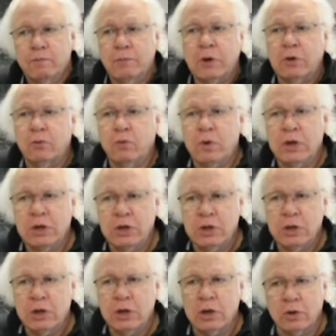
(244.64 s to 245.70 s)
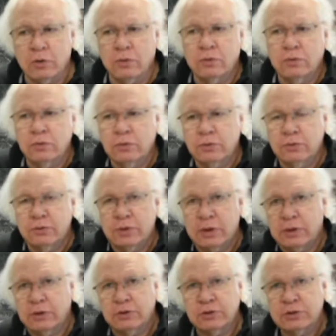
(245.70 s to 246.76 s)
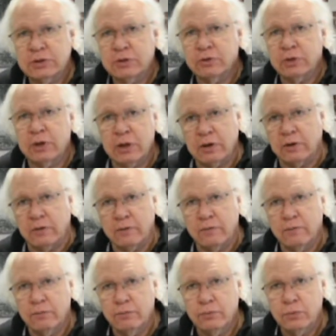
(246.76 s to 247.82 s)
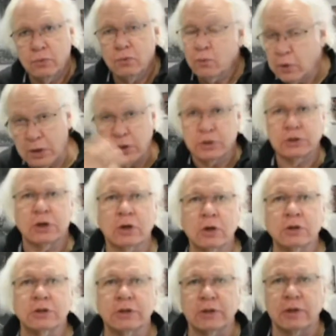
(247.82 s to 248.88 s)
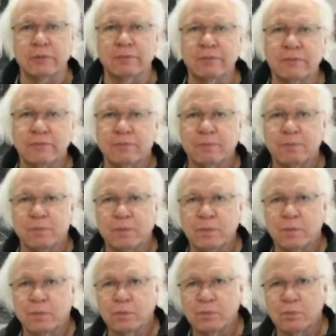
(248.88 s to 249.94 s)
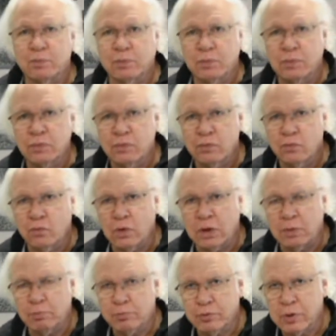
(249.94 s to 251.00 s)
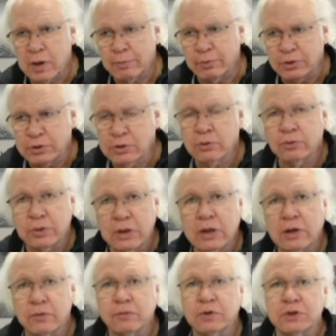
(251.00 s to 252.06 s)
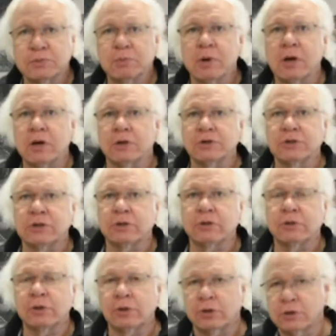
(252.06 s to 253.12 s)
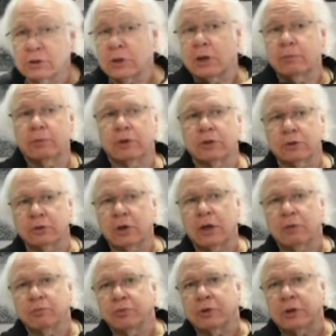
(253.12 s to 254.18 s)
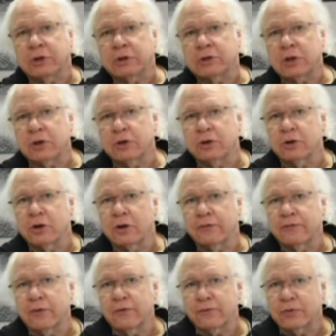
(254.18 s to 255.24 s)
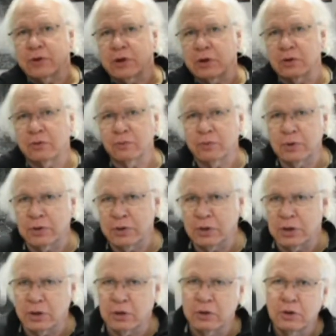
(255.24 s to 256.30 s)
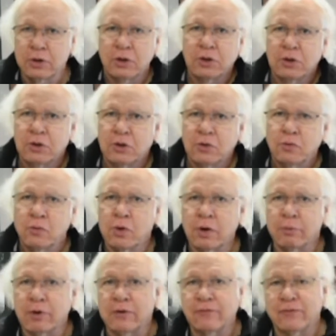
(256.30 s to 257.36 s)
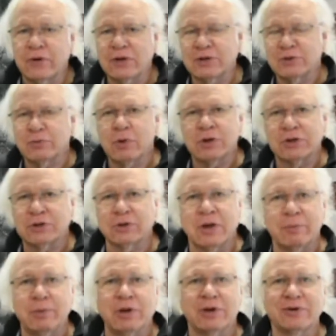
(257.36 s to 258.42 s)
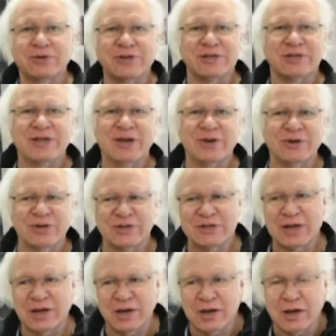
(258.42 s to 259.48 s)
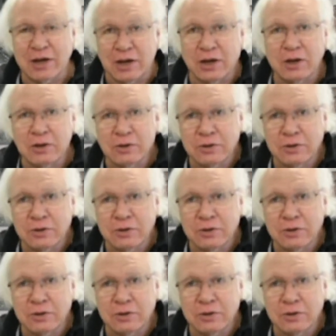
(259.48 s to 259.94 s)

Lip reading: But we know that they're still here. We can talk to them. We probably don't get a response other than the time that the light blinks on and off over here when one of my friends wants to let me know she's here to say hi.